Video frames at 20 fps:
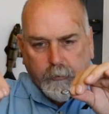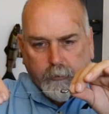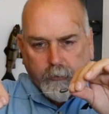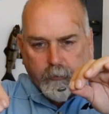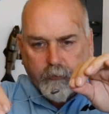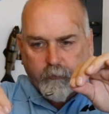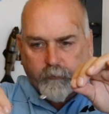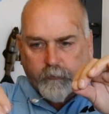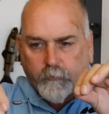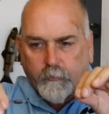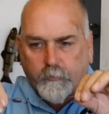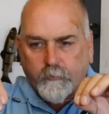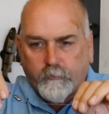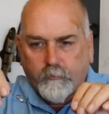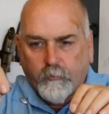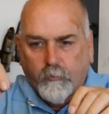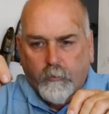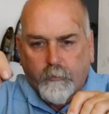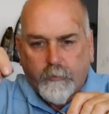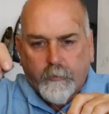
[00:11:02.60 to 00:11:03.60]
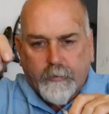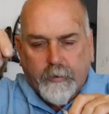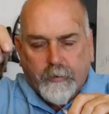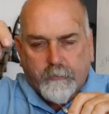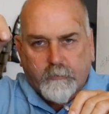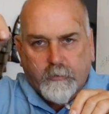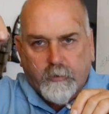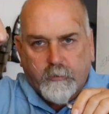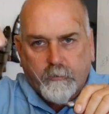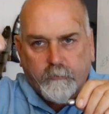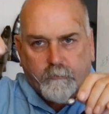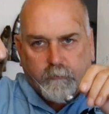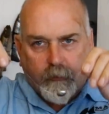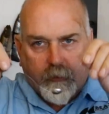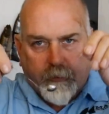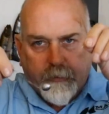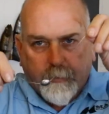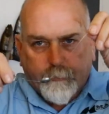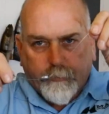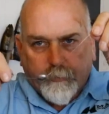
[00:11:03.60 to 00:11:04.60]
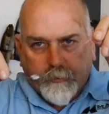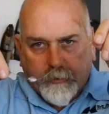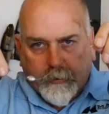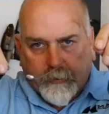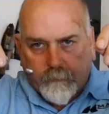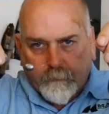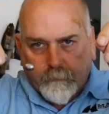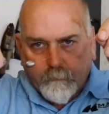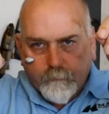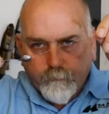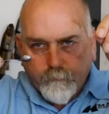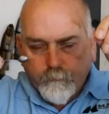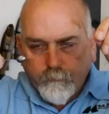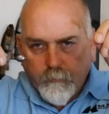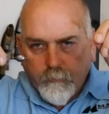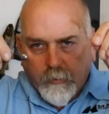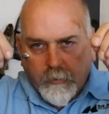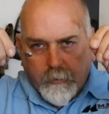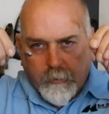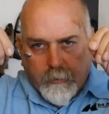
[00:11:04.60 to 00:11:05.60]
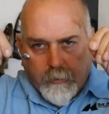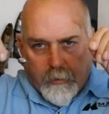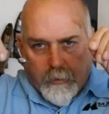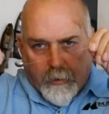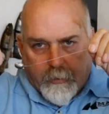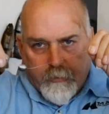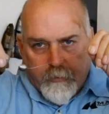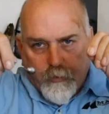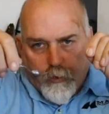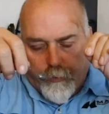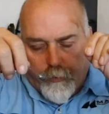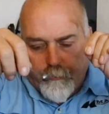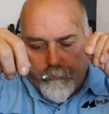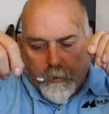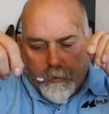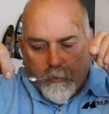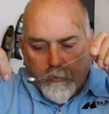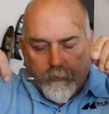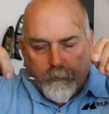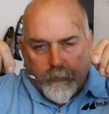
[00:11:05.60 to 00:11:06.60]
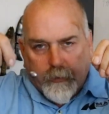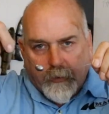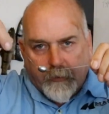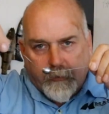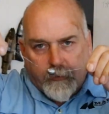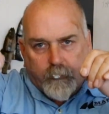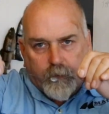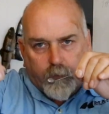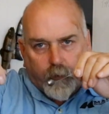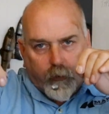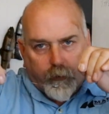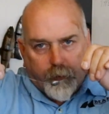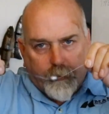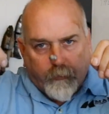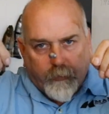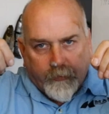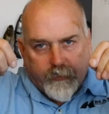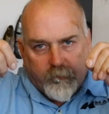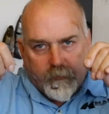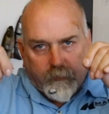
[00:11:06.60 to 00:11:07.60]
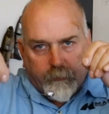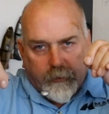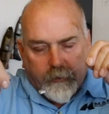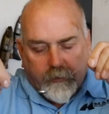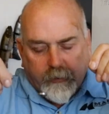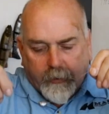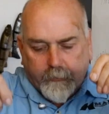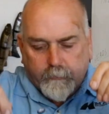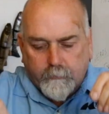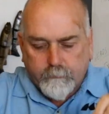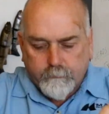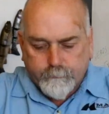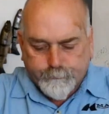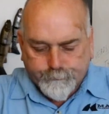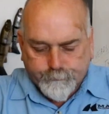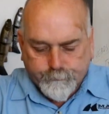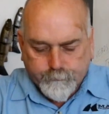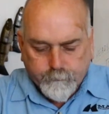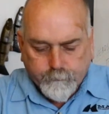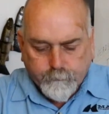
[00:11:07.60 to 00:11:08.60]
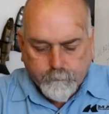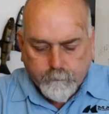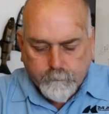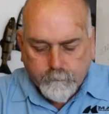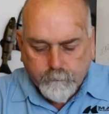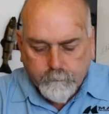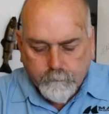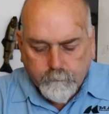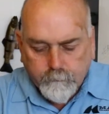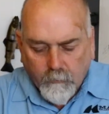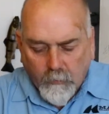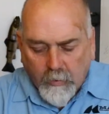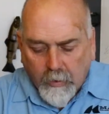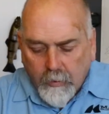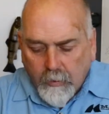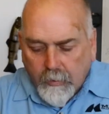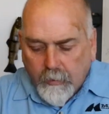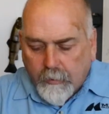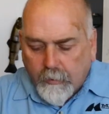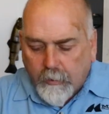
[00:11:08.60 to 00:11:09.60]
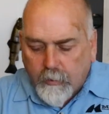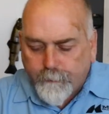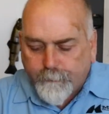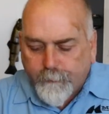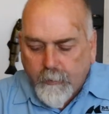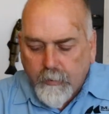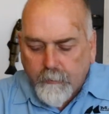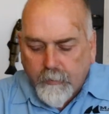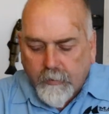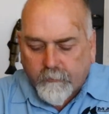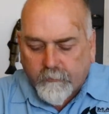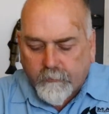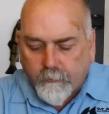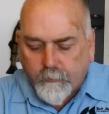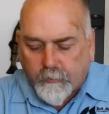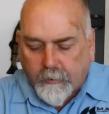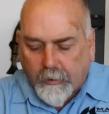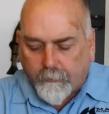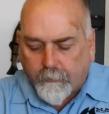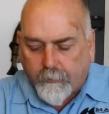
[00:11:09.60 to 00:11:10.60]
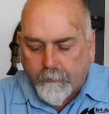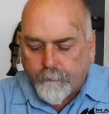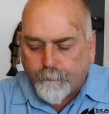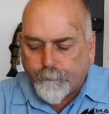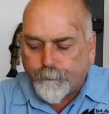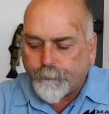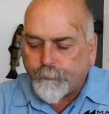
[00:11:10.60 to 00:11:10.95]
is to ensure that that's going to slide up and down and not roll around in the water when there's a bit of current. If there is some current,